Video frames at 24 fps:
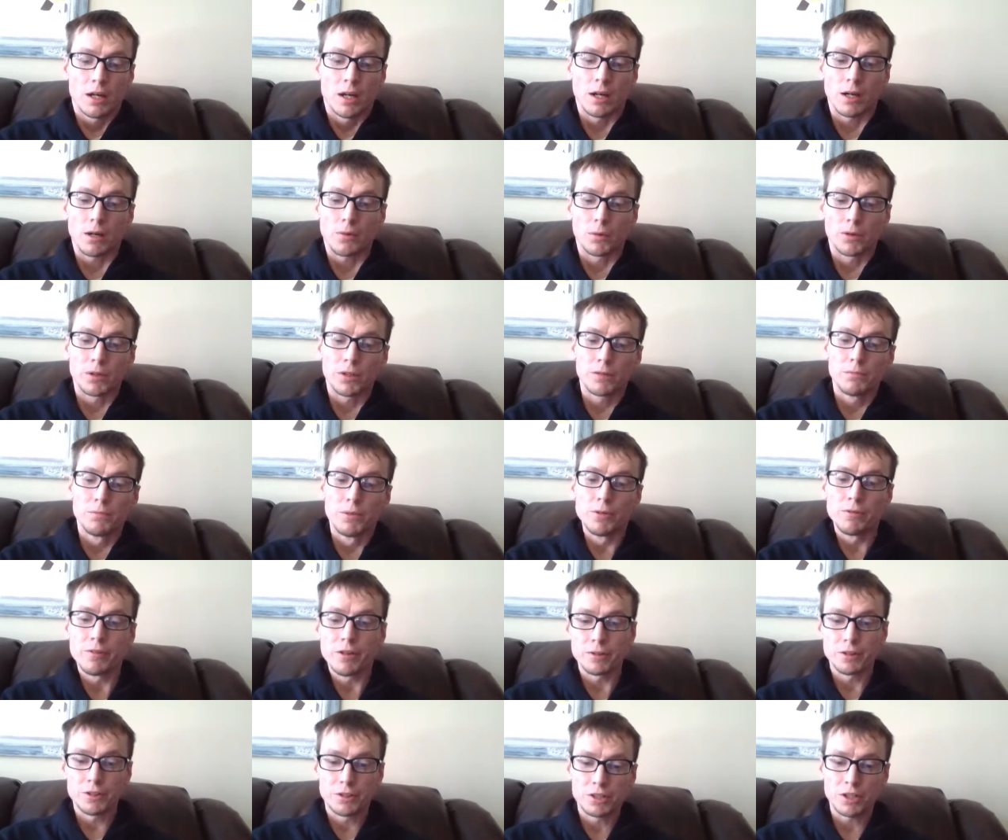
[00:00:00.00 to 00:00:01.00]
All right, we're going to
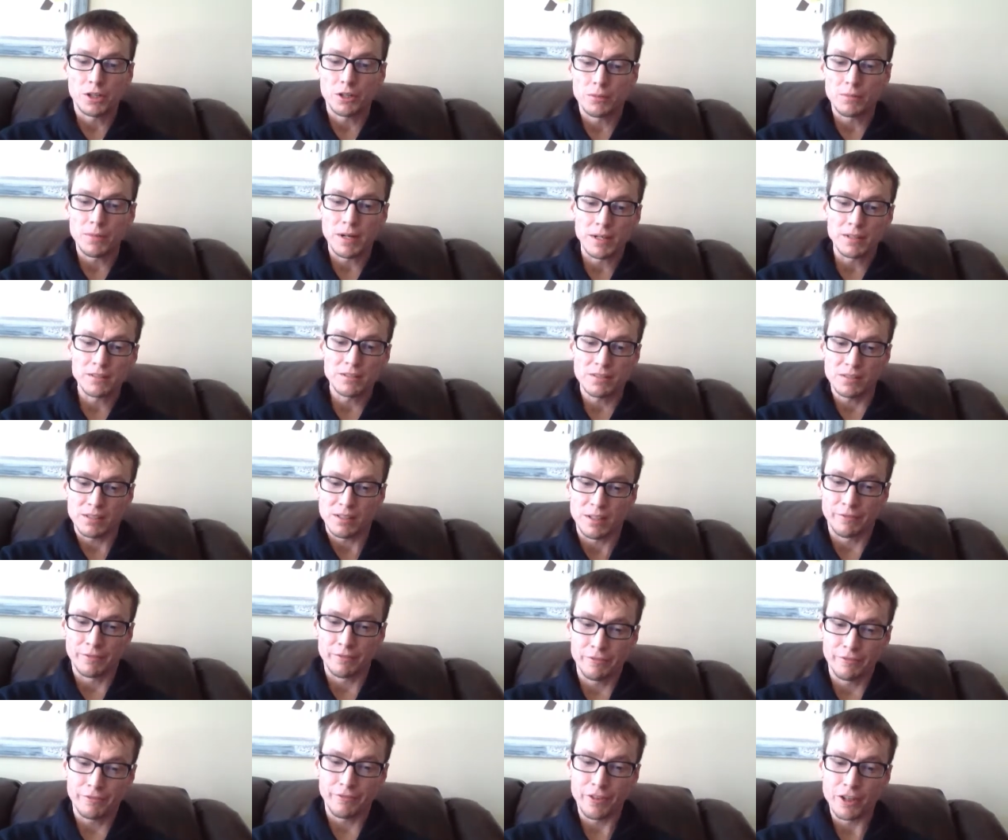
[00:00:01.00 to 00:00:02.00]
move on to termites
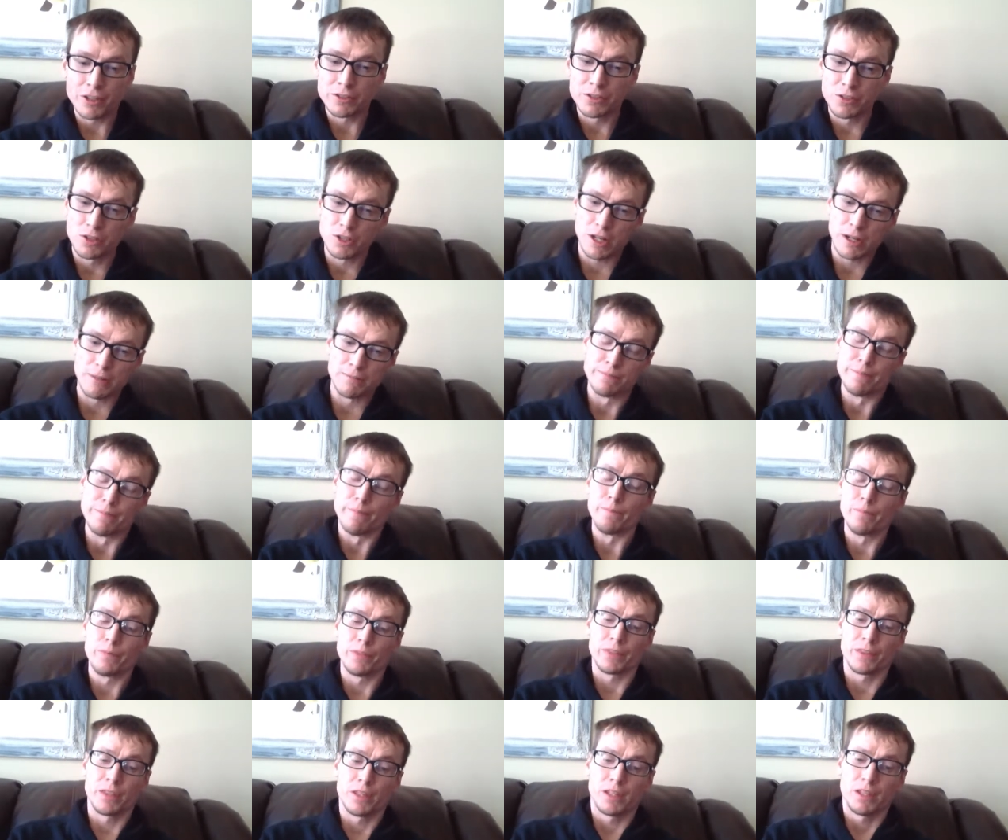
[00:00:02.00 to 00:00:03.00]
and fungi
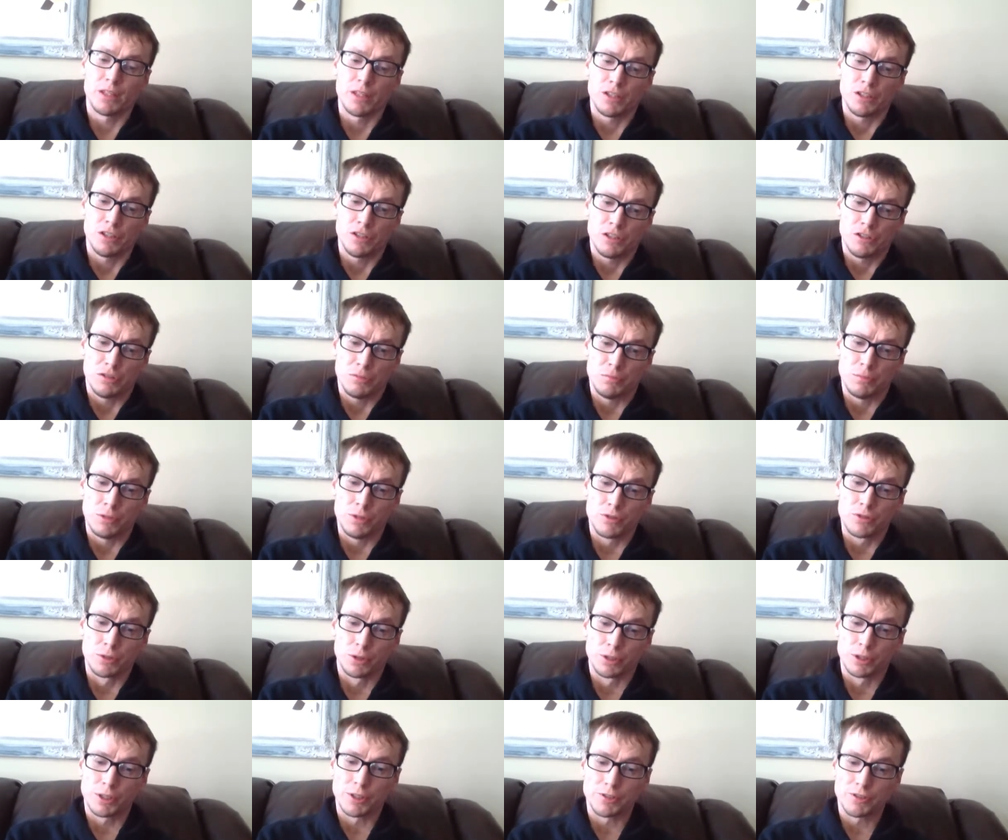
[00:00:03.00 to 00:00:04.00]

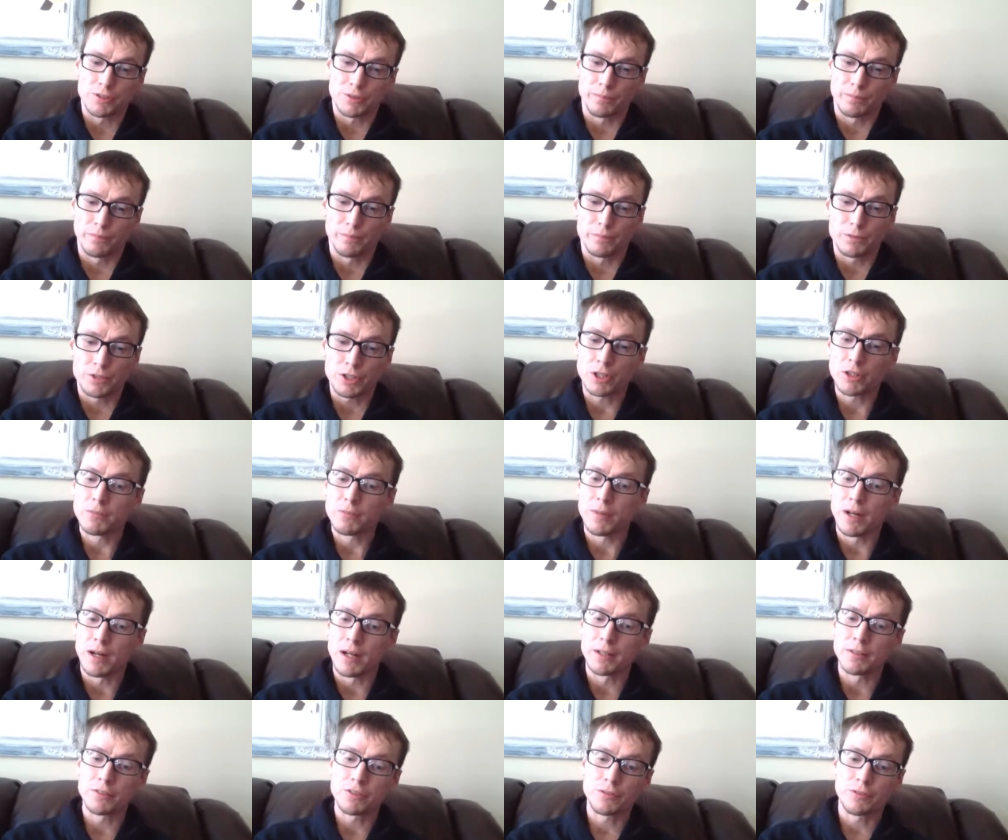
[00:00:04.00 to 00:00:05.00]
mutualism.
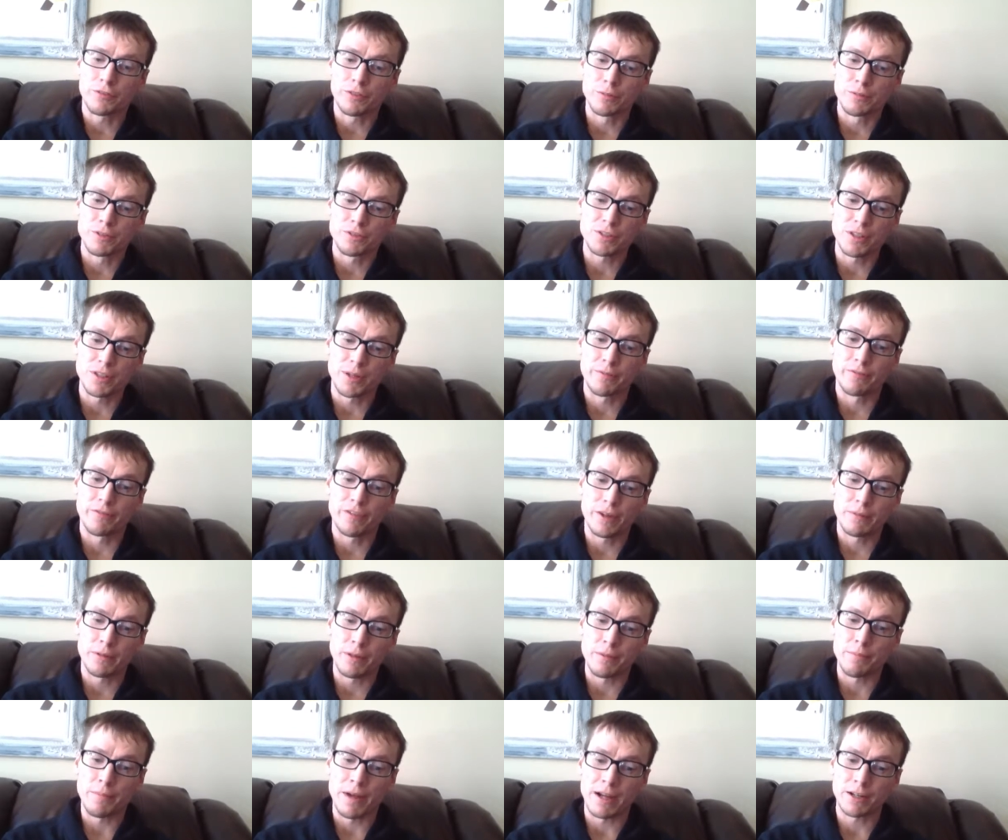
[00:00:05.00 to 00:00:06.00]
Termites from the
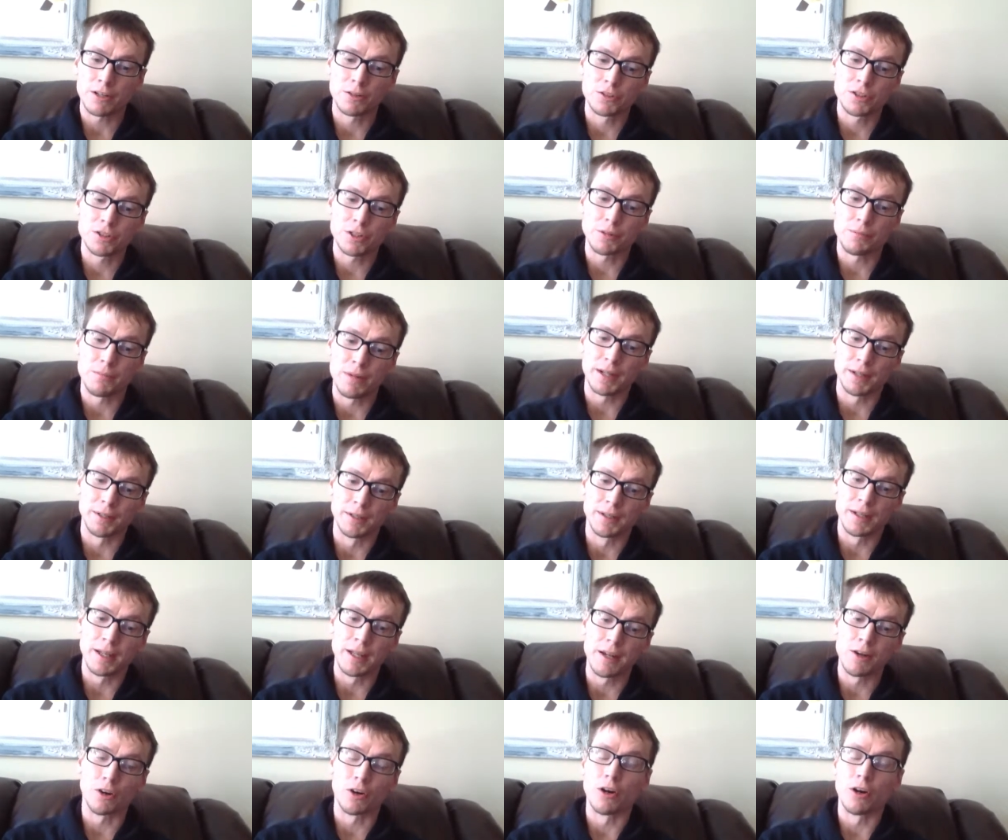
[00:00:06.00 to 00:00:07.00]
subfamily
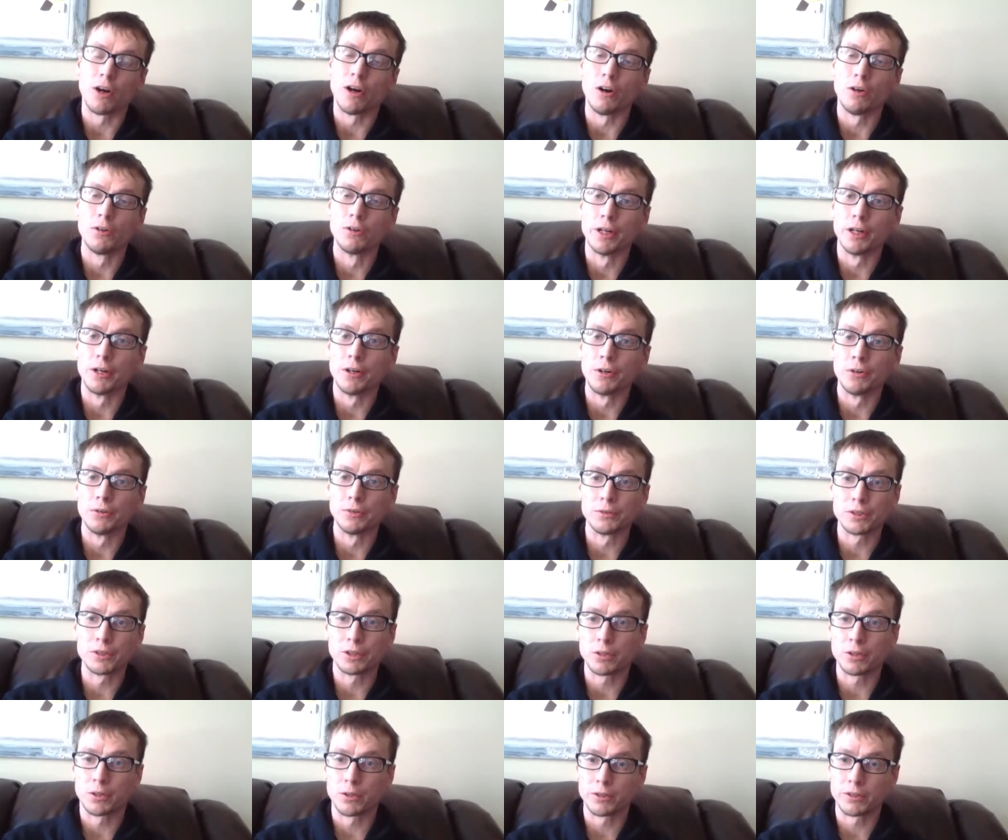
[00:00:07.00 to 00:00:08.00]
Microtermitinae are all known
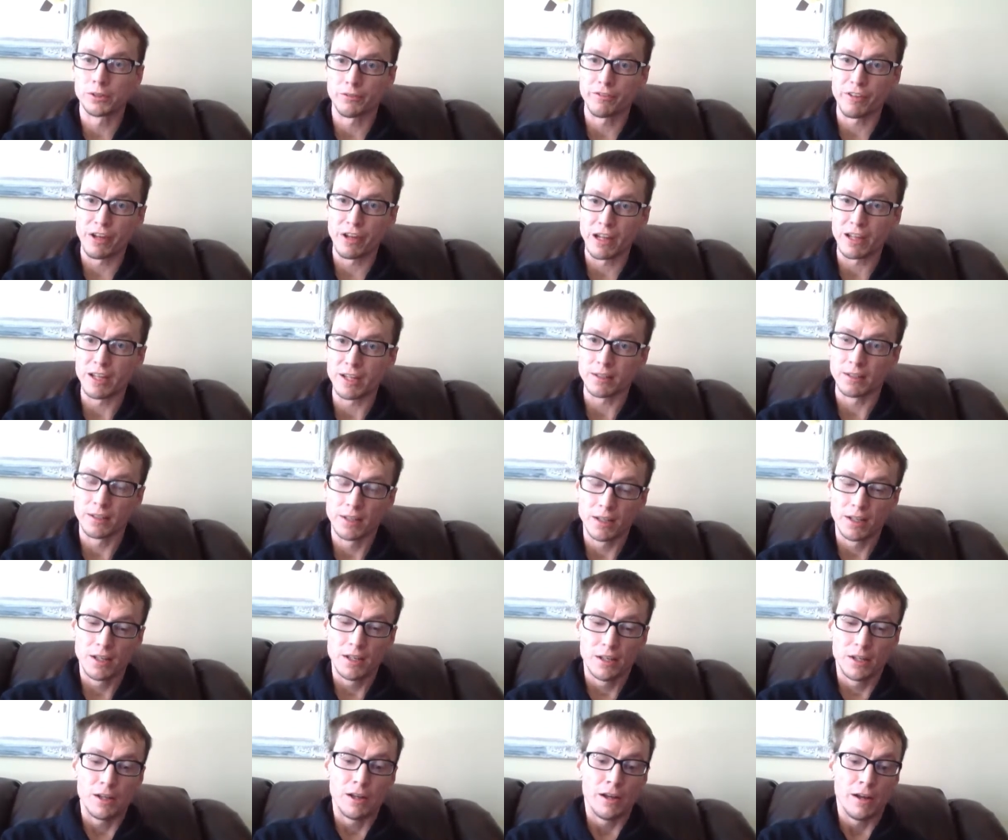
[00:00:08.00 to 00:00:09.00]
to cultivate
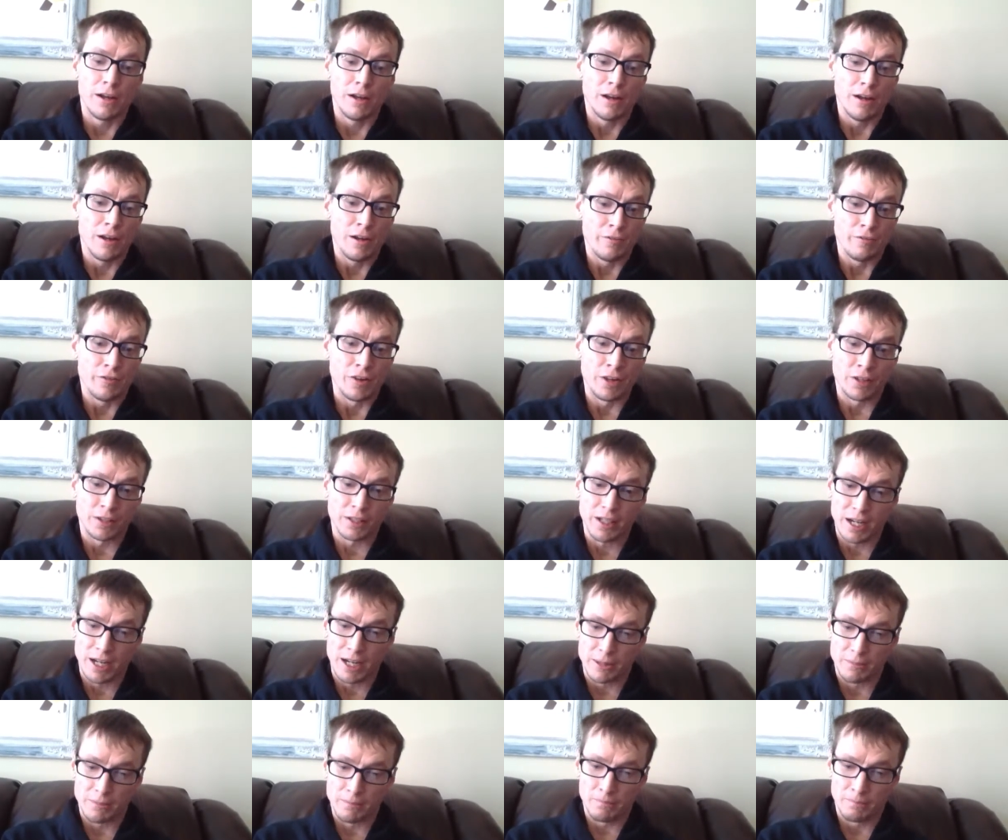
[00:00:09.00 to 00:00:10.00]

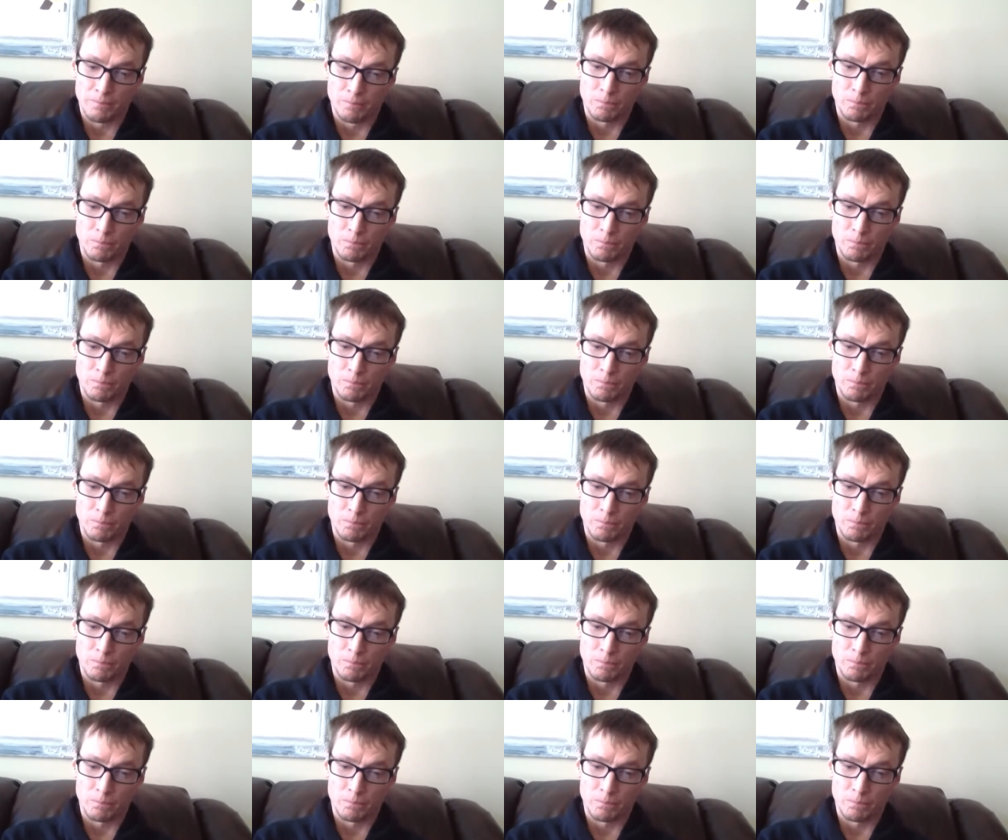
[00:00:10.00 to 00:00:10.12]
fungi.